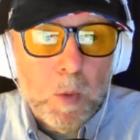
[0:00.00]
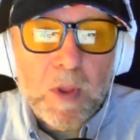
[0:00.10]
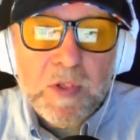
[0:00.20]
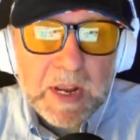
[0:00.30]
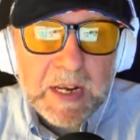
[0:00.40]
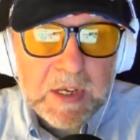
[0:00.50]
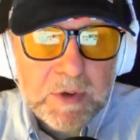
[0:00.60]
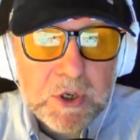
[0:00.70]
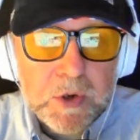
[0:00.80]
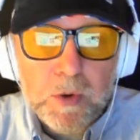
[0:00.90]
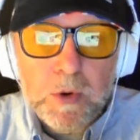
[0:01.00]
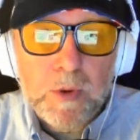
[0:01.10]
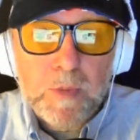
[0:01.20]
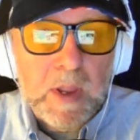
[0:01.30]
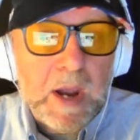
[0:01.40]
One thing is for
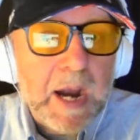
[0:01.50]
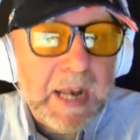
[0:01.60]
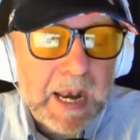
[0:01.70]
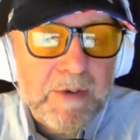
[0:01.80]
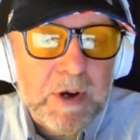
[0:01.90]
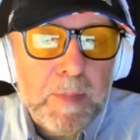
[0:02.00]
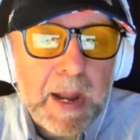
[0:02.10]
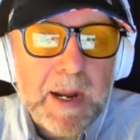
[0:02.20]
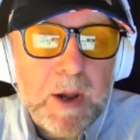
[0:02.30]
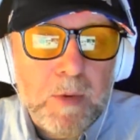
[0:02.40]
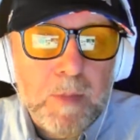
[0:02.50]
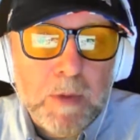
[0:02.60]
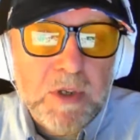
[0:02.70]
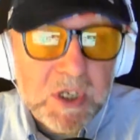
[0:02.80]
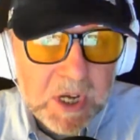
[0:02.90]
sure, an electric backhoe
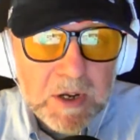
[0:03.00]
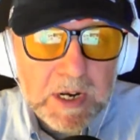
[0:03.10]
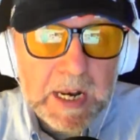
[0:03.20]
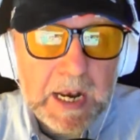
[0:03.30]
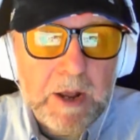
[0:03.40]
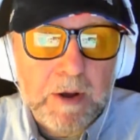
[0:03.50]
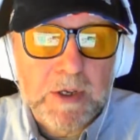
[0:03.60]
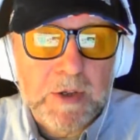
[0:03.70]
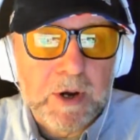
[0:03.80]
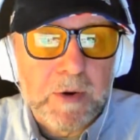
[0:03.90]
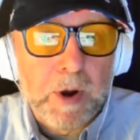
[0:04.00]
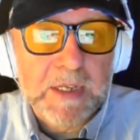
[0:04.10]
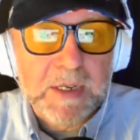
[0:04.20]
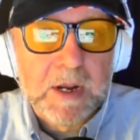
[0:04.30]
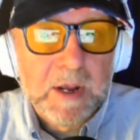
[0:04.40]
most certainly lurks on the
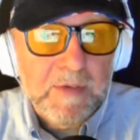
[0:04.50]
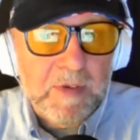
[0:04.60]
horizon